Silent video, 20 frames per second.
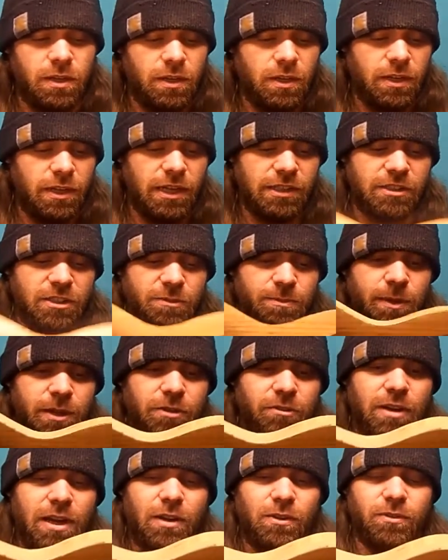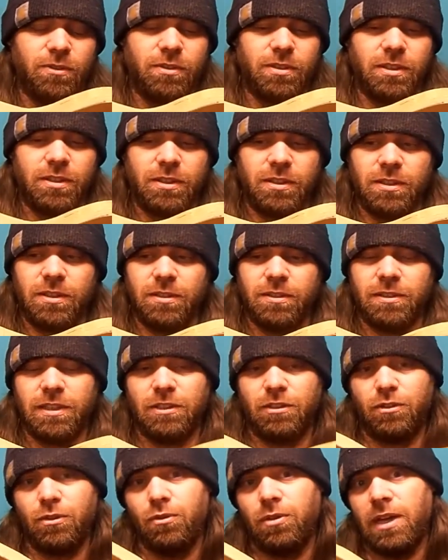this has been around since
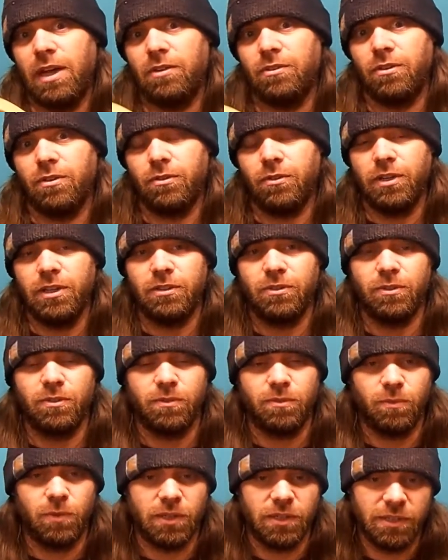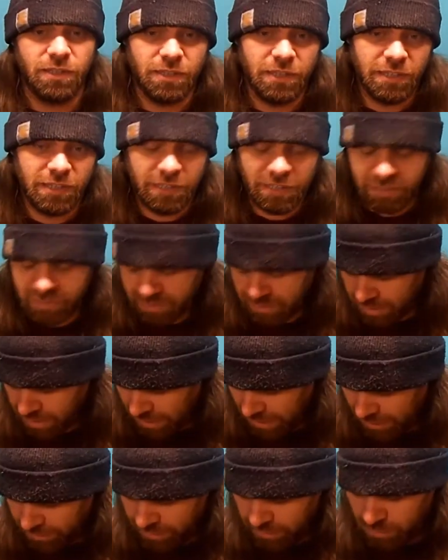2003, so it's what,
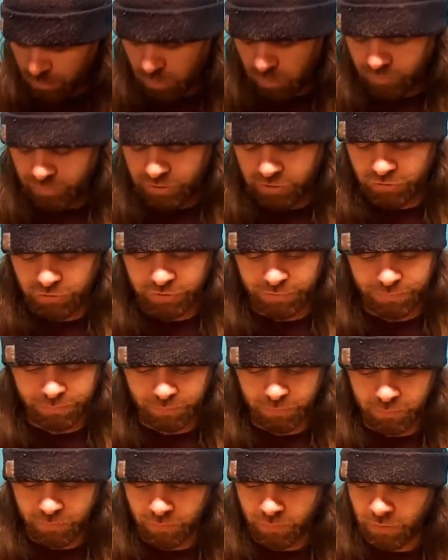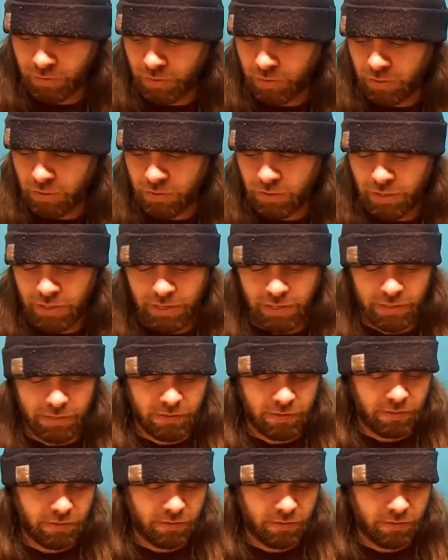11, 12 years? And